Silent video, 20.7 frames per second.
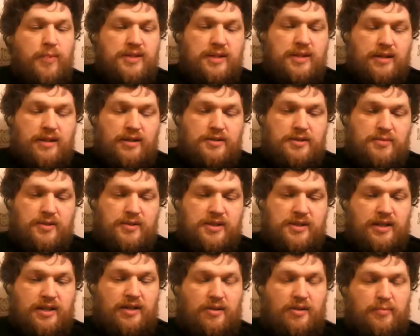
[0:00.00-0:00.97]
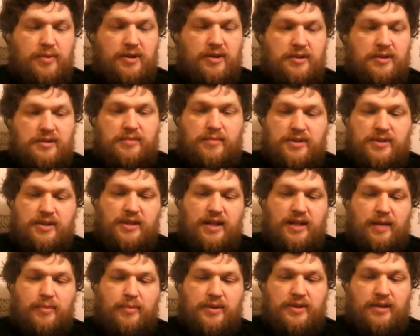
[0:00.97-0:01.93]
basically, I just want to say I blocked Mr.
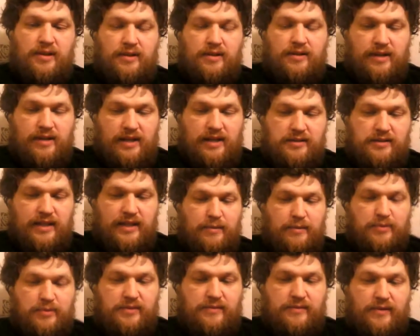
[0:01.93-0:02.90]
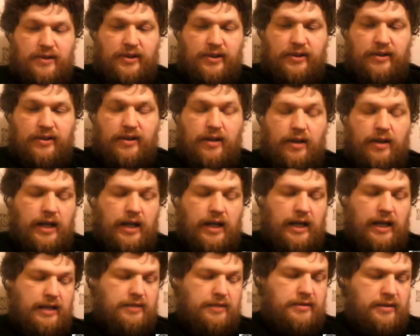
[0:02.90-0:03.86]
Dapperton. That was funny.
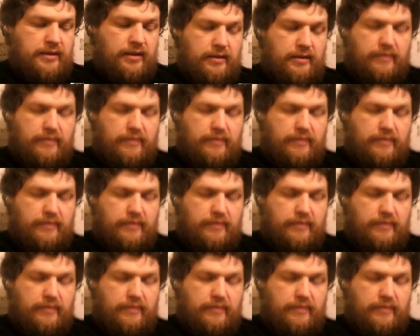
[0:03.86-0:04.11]
And